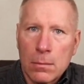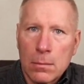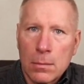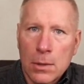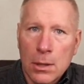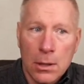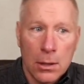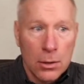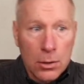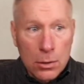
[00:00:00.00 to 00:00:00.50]

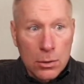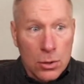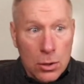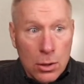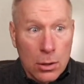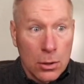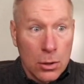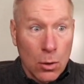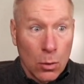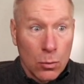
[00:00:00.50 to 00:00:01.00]

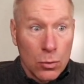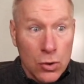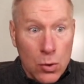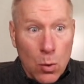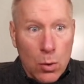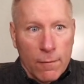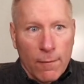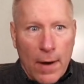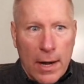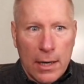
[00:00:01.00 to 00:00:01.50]

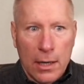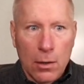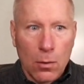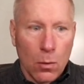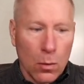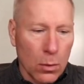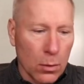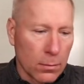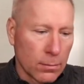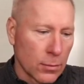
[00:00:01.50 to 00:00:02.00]
sword fighting
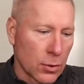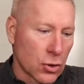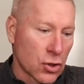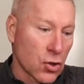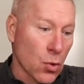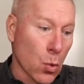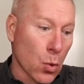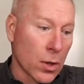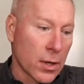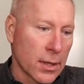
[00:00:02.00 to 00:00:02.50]
or
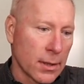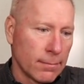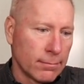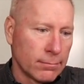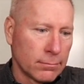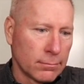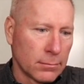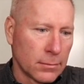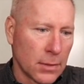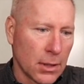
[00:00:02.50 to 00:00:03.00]
sword
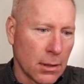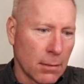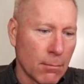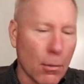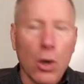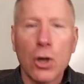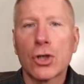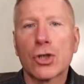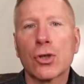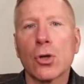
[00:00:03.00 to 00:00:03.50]

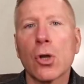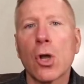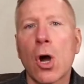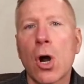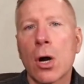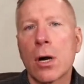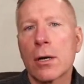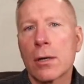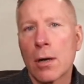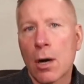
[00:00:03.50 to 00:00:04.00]
martial
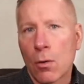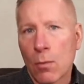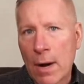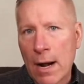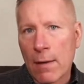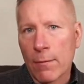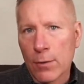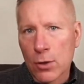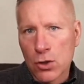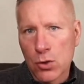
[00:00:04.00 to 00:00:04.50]
art
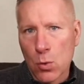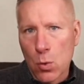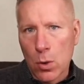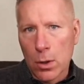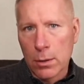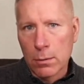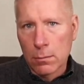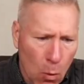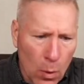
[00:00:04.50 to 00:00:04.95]
around the sword.